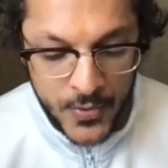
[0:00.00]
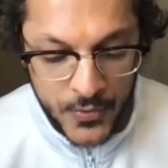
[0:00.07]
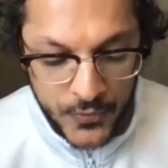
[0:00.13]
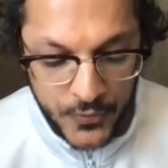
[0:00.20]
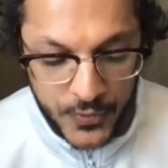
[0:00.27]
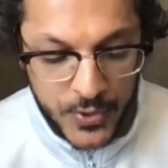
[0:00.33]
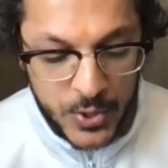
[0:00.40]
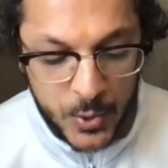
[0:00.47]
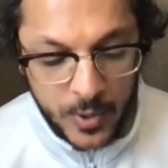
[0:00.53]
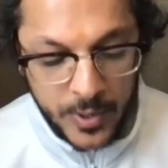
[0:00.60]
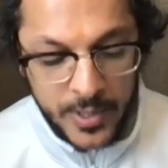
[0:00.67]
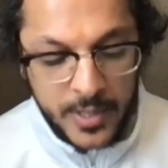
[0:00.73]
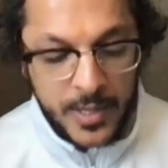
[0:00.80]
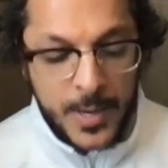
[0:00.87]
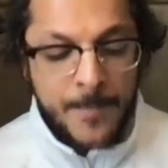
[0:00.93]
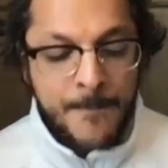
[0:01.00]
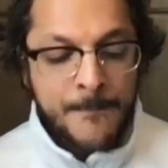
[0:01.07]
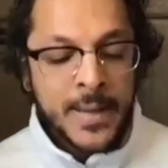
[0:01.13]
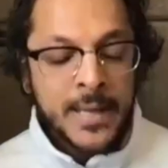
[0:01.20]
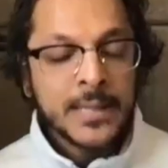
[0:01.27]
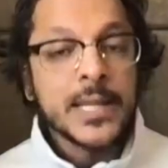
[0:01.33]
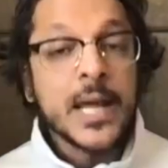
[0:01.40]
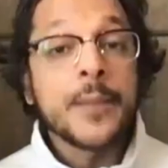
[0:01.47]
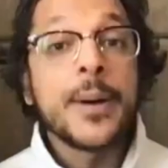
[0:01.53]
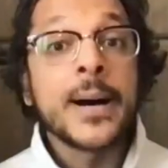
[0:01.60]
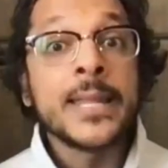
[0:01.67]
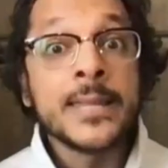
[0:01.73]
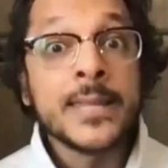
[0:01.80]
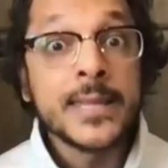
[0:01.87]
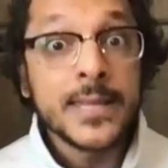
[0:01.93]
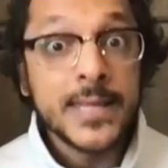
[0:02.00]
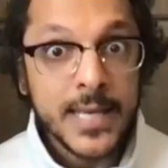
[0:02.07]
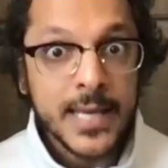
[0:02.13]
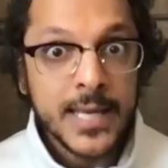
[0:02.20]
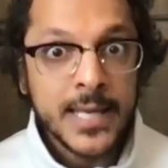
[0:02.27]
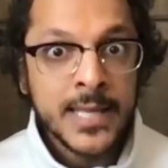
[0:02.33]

First quarter, labande,